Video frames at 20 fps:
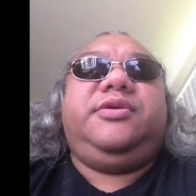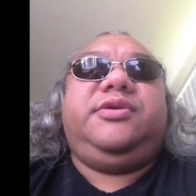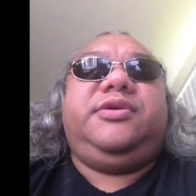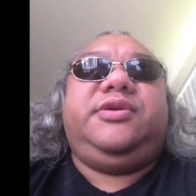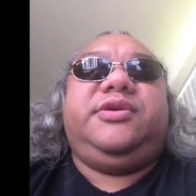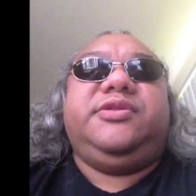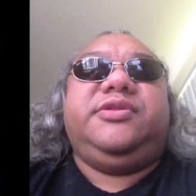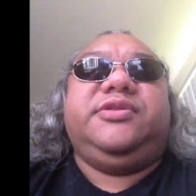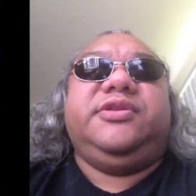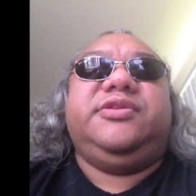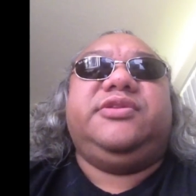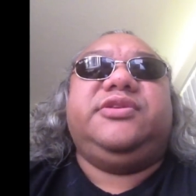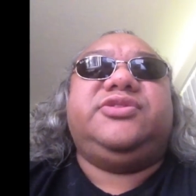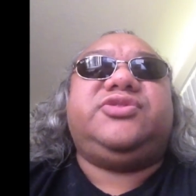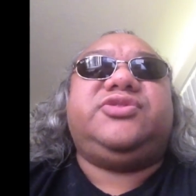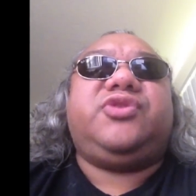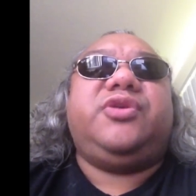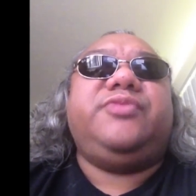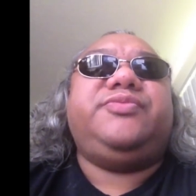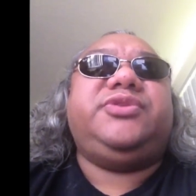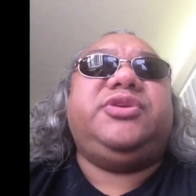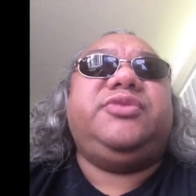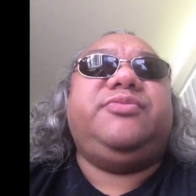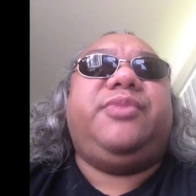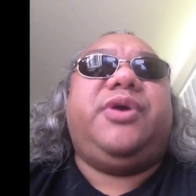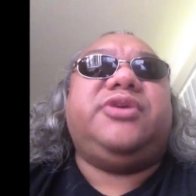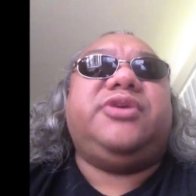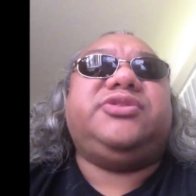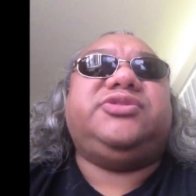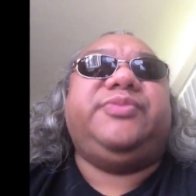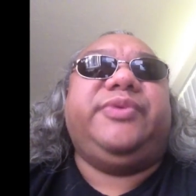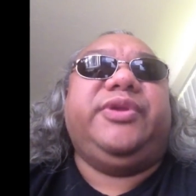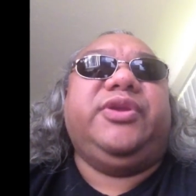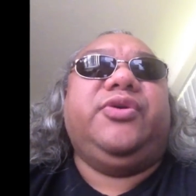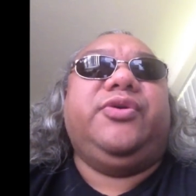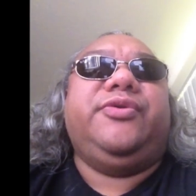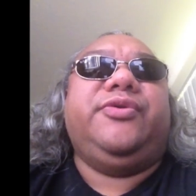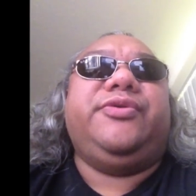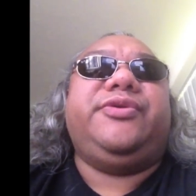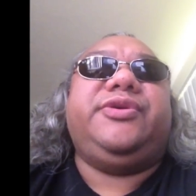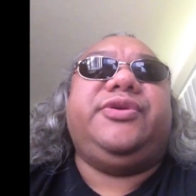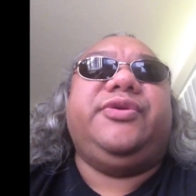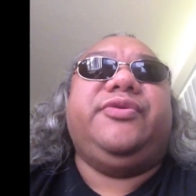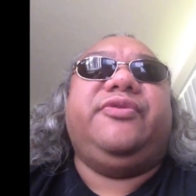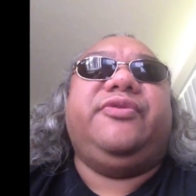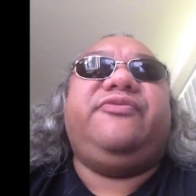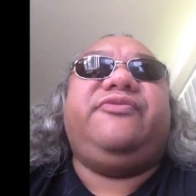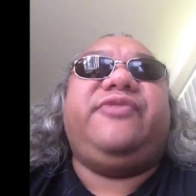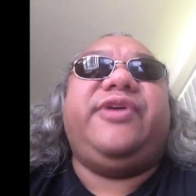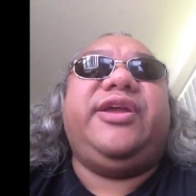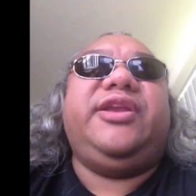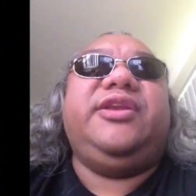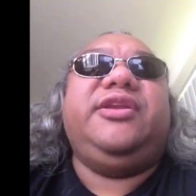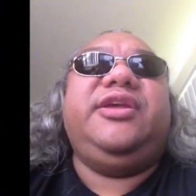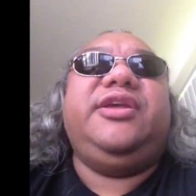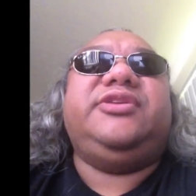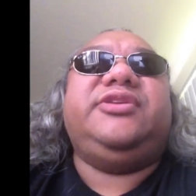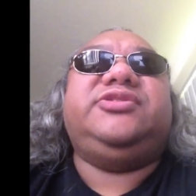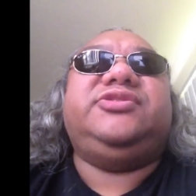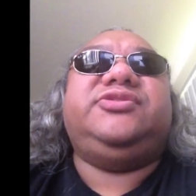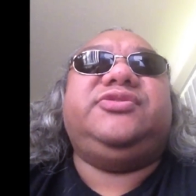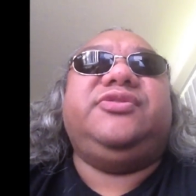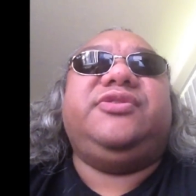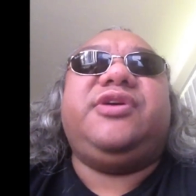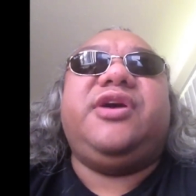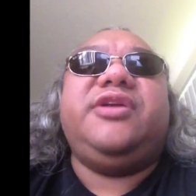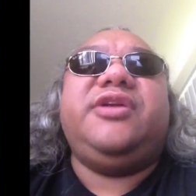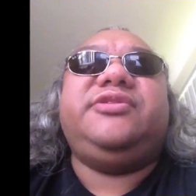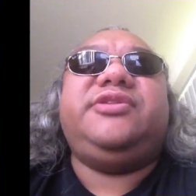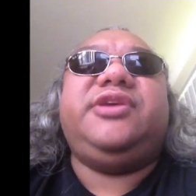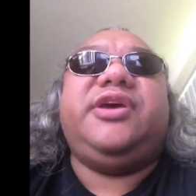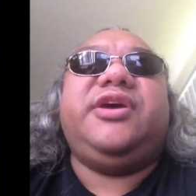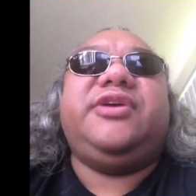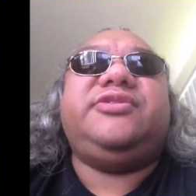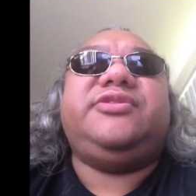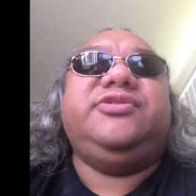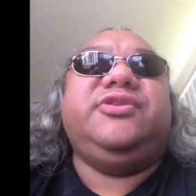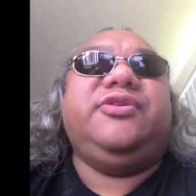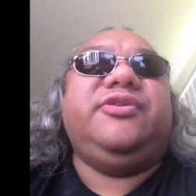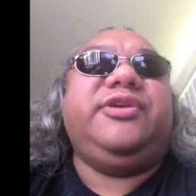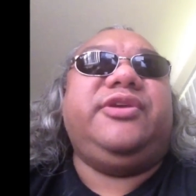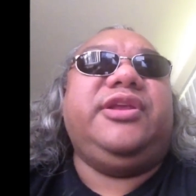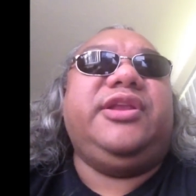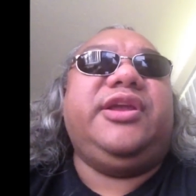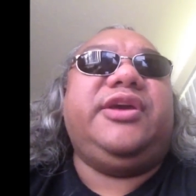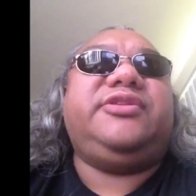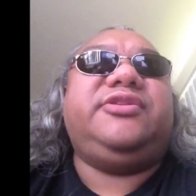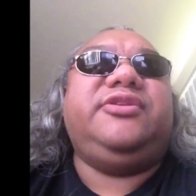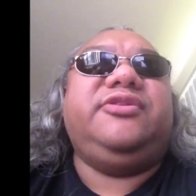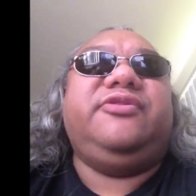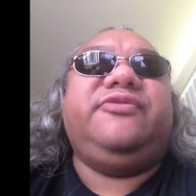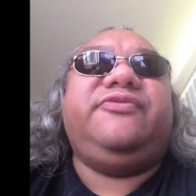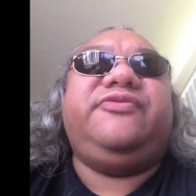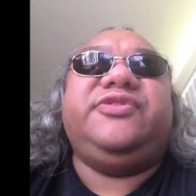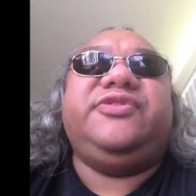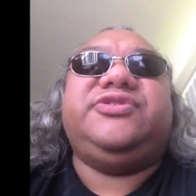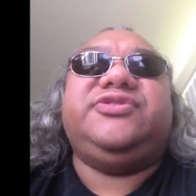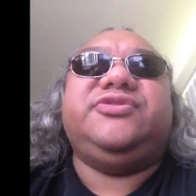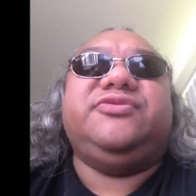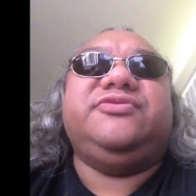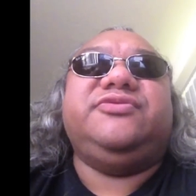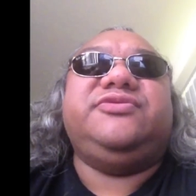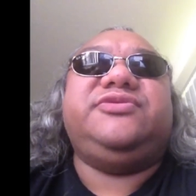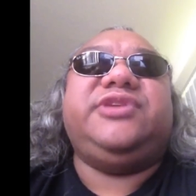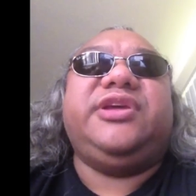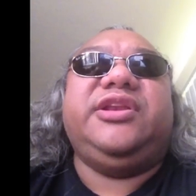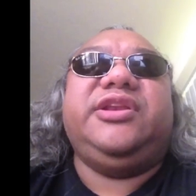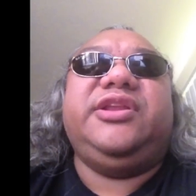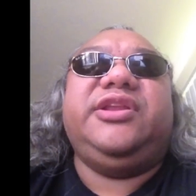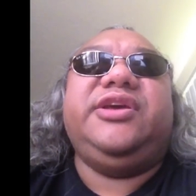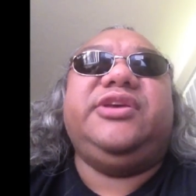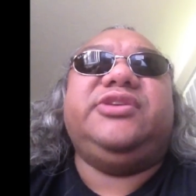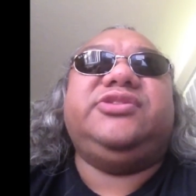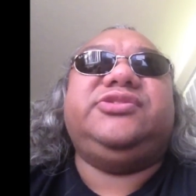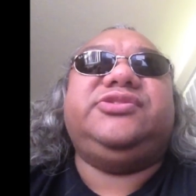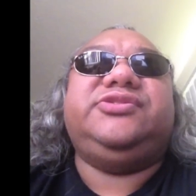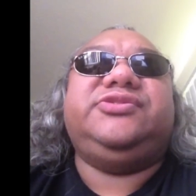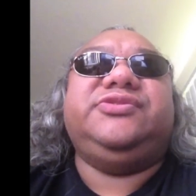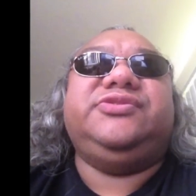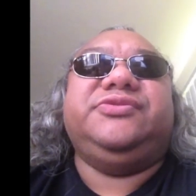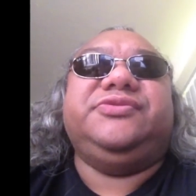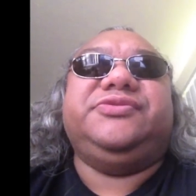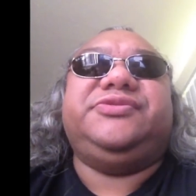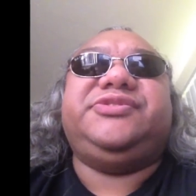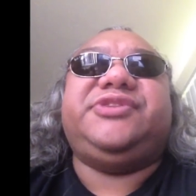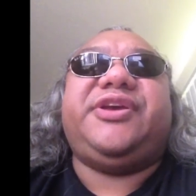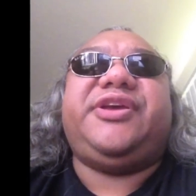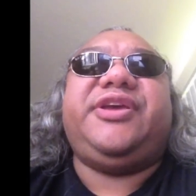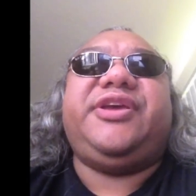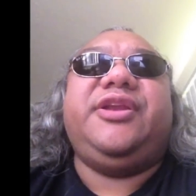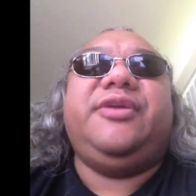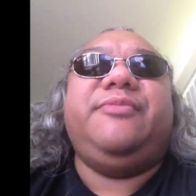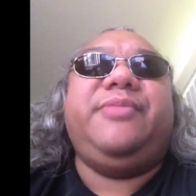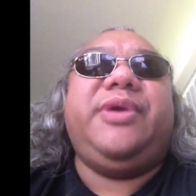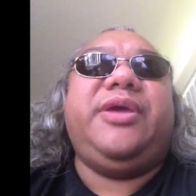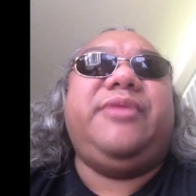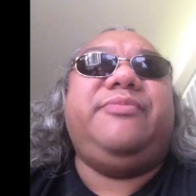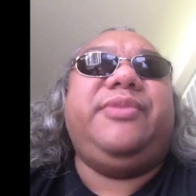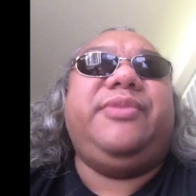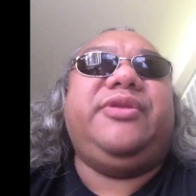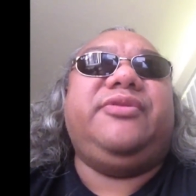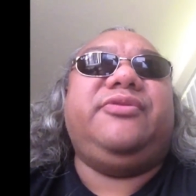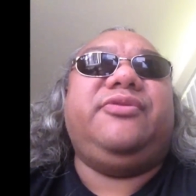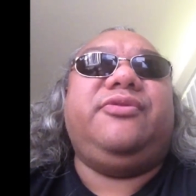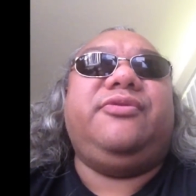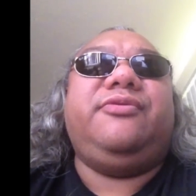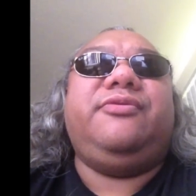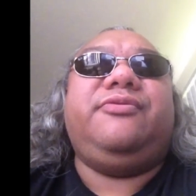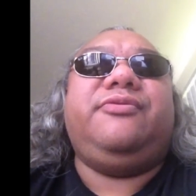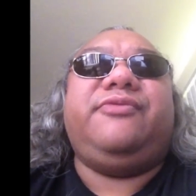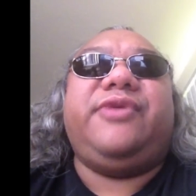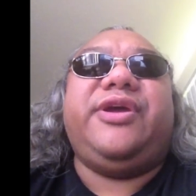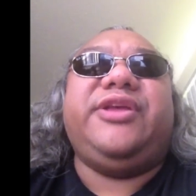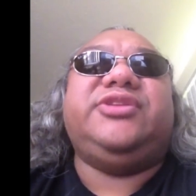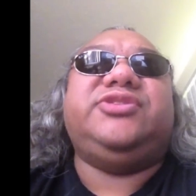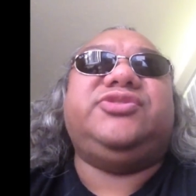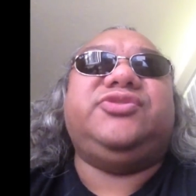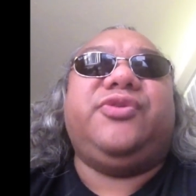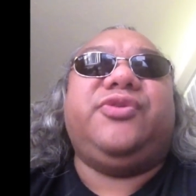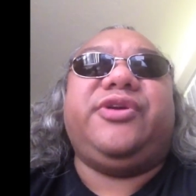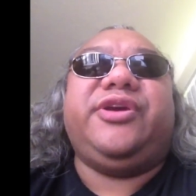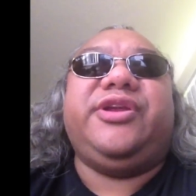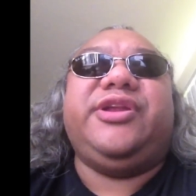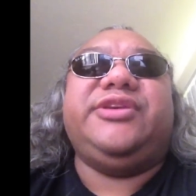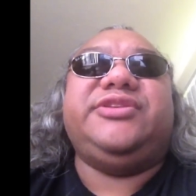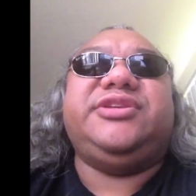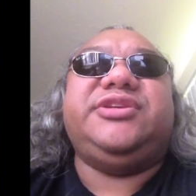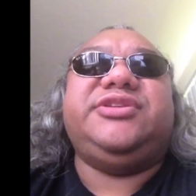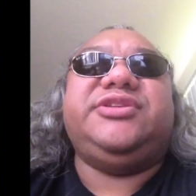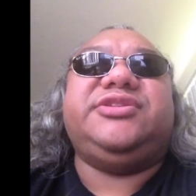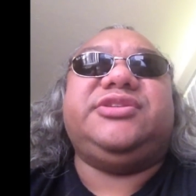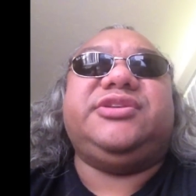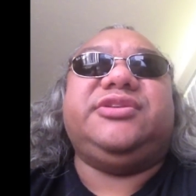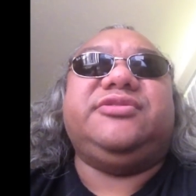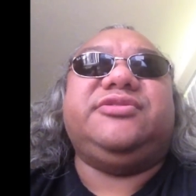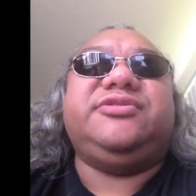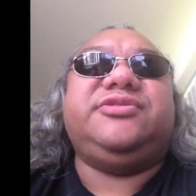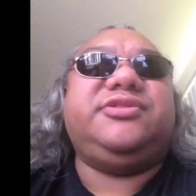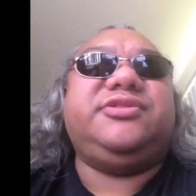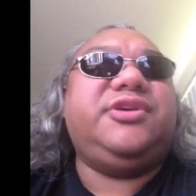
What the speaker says: In the description box below, you will find links to contact your elected officials and links to Second Amendment rights organizations.